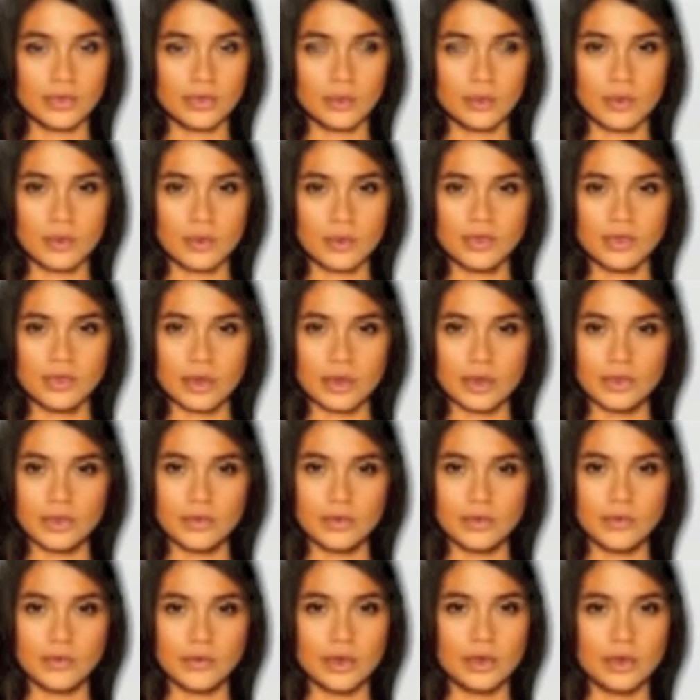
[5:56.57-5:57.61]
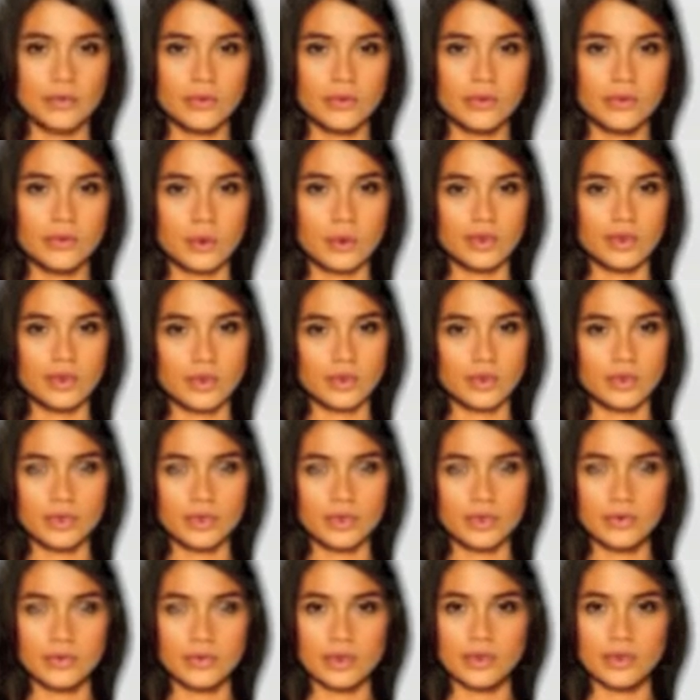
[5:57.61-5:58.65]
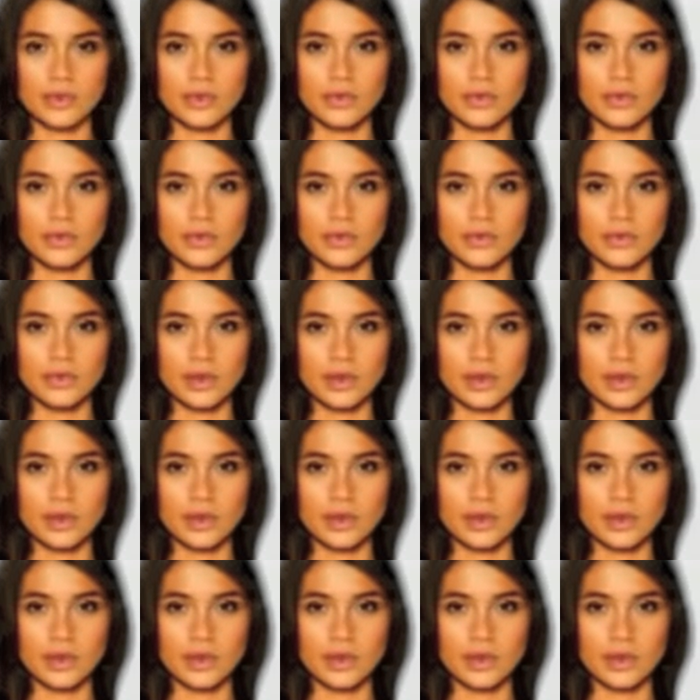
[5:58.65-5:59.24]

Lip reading: to look at it from the employee's perspective